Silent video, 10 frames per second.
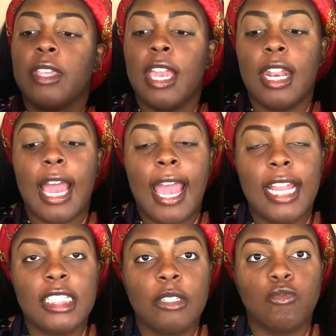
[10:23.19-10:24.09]
and I
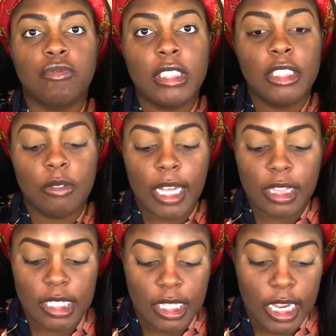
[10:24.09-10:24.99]
actually really do like
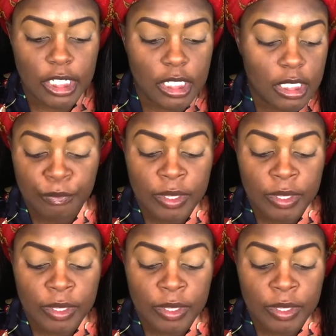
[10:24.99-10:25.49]
these lashes.